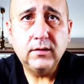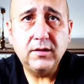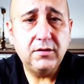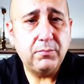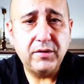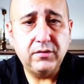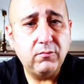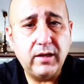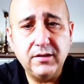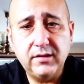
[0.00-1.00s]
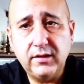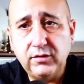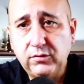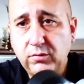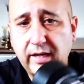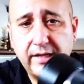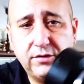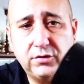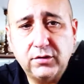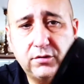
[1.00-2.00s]
I just pressed it once and it just took eight
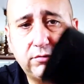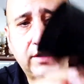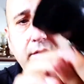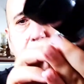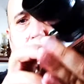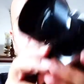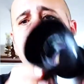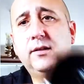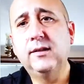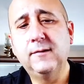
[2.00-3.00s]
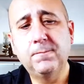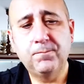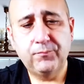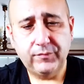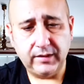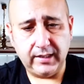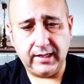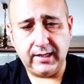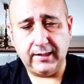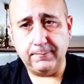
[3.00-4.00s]
shots straight in a row.
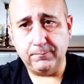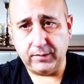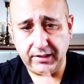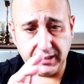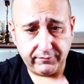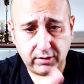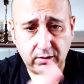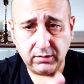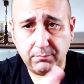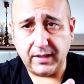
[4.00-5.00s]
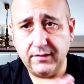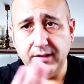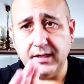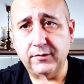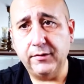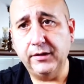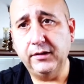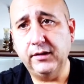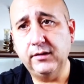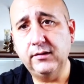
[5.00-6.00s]
Um, I didn't have to hold the button down or
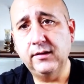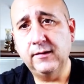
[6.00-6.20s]
anything.